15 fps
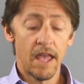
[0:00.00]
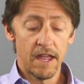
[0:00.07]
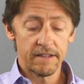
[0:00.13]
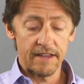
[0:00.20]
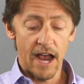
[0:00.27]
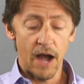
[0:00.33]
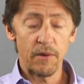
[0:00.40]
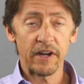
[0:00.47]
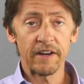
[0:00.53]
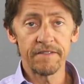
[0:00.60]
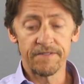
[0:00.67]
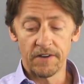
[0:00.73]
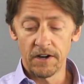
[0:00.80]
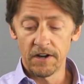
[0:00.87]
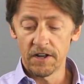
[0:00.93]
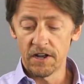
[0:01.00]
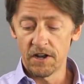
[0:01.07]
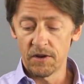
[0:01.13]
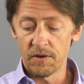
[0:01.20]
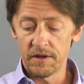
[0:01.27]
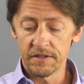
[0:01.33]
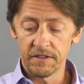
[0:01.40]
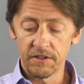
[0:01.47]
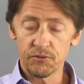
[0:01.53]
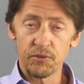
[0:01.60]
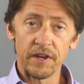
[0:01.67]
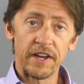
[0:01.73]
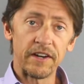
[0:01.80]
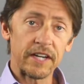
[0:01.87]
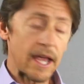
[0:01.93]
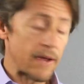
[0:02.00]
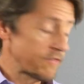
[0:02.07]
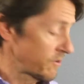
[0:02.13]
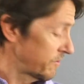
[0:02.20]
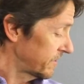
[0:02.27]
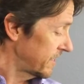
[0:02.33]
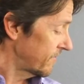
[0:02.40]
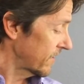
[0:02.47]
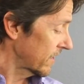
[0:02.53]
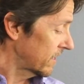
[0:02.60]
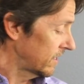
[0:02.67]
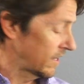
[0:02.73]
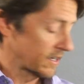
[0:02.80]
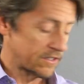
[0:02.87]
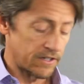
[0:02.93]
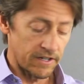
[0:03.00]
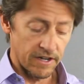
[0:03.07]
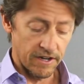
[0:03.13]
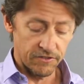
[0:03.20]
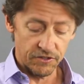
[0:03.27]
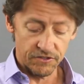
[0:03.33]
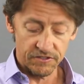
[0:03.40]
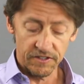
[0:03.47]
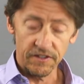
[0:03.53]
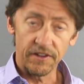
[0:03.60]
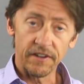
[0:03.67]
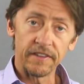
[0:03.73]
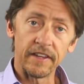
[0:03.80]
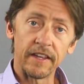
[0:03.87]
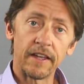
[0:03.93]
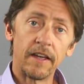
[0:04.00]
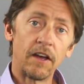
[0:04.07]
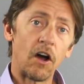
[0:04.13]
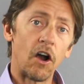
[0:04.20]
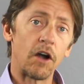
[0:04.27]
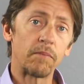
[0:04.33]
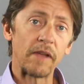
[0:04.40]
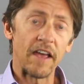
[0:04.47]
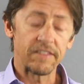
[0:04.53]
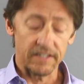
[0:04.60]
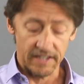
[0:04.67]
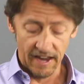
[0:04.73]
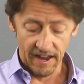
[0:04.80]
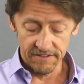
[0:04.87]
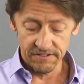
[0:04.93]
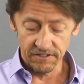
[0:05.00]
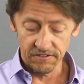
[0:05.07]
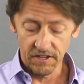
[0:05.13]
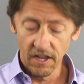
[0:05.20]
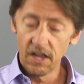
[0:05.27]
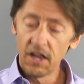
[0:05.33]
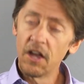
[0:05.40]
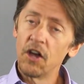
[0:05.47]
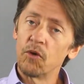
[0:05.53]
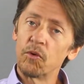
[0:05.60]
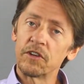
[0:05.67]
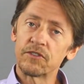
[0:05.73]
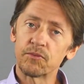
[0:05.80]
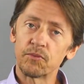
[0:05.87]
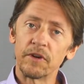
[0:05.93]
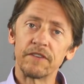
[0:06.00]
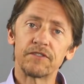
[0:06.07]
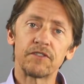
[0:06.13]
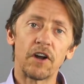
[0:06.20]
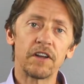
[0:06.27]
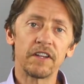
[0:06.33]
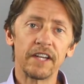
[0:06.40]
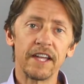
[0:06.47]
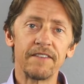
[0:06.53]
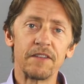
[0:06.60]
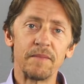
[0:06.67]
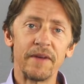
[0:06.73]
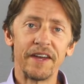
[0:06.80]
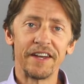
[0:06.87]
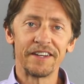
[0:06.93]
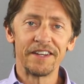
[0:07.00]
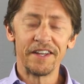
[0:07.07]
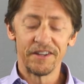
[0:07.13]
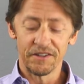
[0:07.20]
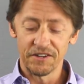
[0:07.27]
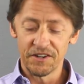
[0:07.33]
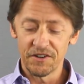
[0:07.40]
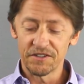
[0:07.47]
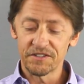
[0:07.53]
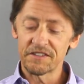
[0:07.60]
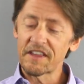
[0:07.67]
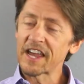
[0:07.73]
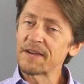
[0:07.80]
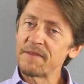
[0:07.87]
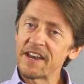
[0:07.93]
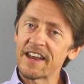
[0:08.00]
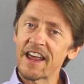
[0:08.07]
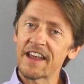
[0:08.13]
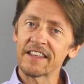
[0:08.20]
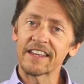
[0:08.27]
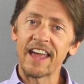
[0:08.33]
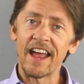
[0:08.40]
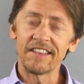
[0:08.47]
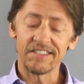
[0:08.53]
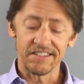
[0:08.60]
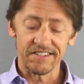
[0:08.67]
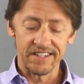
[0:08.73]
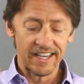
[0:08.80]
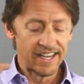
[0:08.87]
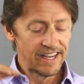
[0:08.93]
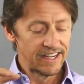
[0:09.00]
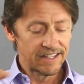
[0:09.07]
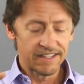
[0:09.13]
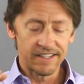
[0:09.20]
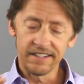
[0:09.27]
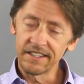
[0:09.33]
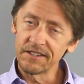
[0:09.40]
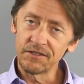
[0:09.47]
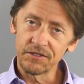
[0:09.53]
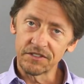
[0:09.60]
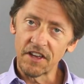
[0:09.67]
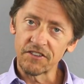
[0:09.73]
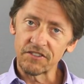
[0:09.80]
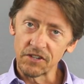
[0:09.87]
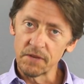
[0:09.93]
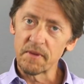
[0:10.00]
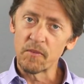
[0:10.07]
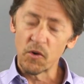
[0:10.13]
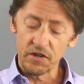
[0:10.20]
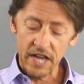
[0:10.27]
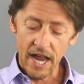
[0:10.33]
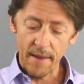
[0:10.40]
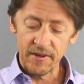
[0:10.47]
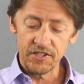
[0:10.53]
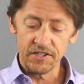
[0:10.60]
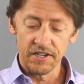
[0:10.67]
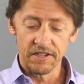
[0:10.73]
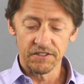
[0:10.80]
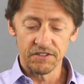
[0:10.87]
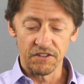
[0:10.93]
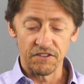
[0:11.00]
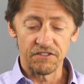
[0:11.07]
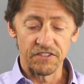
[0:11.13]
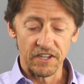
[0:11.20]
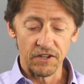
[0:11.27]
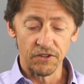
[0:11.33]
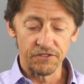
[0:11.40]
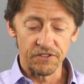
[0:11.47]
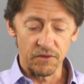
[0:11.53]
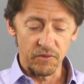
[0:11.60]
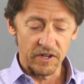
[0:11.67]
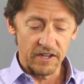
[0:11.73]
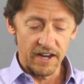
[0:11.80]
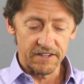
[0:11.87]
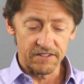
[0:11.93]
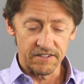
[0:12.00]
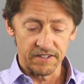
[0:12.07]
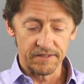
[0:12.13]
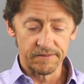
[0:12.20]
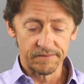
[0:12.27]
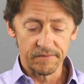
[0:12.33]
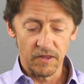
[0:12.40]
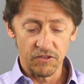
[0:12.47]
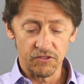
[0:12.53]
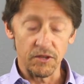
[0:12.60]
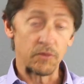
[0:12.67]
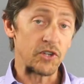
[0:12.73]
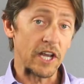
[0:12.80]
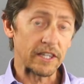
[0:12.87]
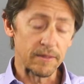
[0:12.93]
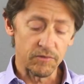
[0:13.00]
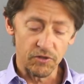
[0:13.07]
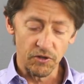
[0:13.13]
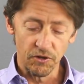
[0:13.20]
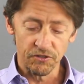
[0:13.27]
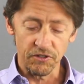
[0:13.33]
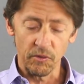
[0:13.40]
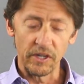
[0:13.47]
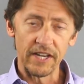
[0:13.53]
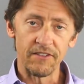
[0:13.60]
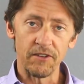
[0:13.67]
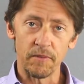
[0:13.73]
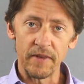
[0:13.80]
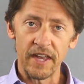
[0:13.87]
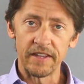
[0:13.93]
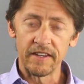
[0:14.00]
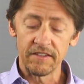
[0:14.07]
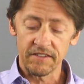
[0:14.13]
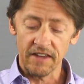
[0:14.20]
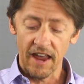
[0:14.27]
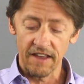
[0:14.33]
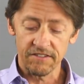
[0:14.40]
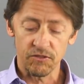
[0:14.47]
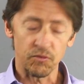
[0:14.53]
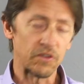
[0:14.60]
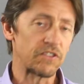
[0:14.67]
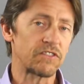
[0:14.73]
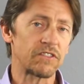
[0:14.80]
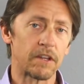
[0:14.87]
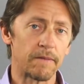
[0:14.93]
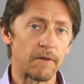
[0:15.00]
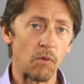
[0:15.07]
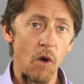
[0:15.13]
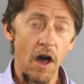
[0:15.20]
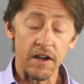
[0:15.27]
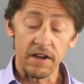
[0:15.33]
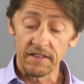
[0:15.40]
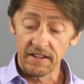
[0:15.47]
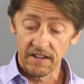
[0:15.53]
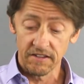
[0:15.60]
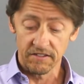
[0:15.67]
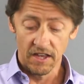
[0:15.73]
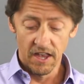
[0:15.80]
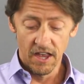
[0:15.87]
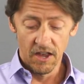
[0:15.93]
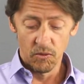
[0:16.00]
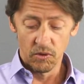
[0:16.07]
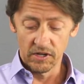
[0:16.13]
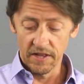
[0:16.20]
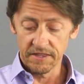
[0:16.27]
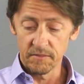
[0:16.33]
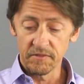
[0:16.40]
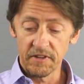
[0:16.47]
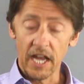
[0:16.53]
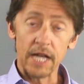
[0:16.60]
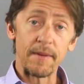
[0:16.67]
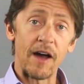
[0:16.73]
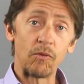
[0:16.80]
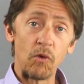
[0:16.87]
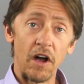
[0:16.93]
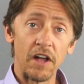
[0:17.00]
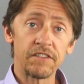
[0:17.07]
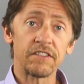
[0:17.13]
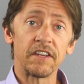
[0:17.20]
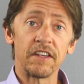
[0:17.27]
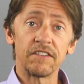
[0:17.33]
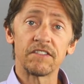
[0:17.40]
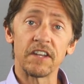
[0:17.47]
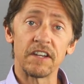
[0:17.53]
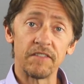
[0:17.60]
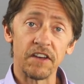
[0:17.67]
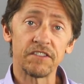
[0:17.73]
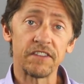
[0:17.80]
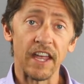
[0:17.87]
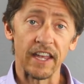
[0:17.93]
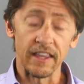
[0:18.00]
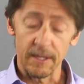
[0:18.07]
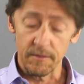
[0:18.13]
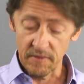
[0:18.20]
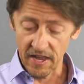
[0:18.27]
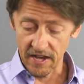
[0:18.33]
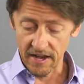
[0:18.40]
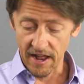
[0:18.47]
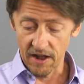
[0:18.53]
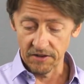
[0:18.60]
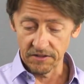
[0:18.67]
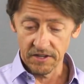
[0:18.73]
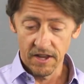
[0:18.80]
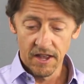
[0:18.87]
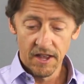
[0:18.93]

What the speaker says: Towering Inferno. This one here came from a different collector. As you can see, they're in the hard plastic cases, which we've started to leave them in, you know, to take them in and out of the cases. It does a little bit more damage to the seals than we'd like to subject them to, so we leave them in these cases. We just send them to WATA in these. We'll let them take them out once instead of us taking them in and out.